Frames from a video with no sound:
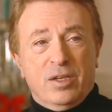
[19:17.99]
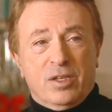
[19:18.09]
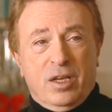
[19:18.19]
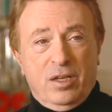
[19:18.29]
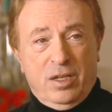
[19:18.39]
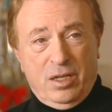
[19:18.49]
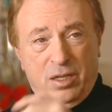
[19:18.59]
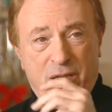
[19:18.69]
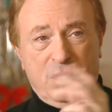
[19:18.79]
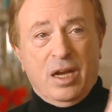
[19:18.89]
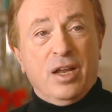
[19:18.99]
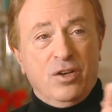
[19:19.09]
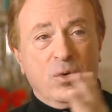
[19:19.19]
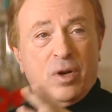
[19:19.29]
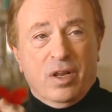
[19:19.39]
is the
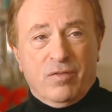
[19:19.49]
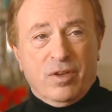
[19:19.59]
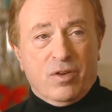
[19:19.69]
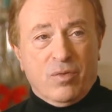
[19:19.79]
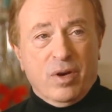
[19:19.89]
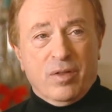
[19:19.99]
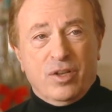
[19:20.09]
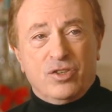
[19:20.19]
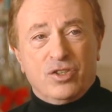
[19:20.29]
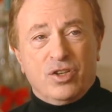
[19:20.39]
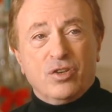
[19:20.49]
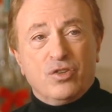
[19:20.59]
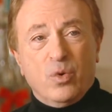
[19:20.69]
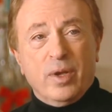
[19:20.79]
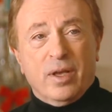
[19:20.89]
continuity of the career, that you're still
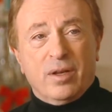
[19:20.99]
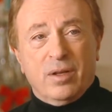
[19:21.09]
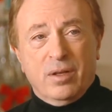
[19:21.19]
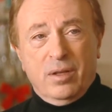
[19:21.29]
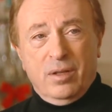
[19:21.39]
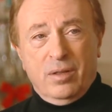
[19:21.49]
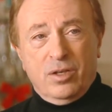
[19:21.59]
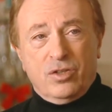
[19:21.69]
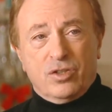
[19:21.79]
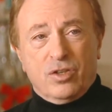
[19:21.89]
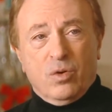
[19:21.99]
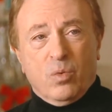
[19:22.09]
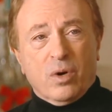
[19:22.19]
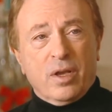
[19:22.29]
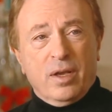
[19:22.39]
doing it, that you're still
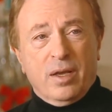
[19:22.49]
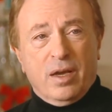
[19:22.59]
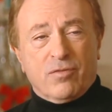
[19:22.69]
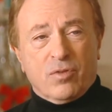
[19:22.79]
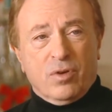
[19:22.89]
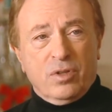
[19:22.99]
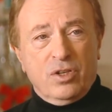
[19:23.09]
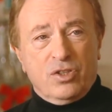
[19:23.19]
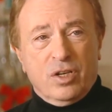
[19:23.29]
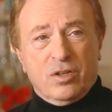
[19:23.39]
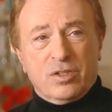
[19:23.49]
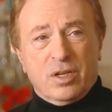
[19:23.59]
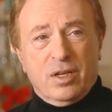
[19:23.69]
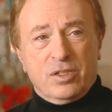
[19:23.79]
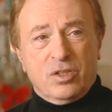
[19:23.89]
working after all these
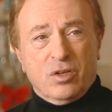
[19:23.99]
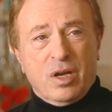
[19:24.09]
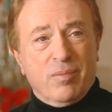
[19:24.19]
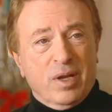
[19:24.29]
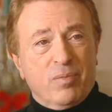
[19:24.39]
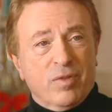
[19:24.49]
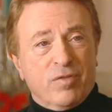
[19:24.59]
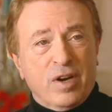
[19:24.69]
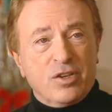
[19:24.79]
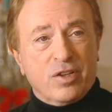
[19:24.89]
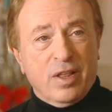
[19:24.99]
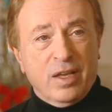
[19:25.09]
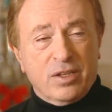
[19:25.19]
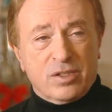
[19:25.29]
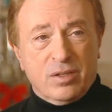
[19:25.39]
years and still coming up with fresh
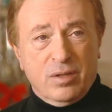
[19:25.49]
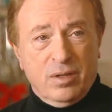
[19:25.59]
things.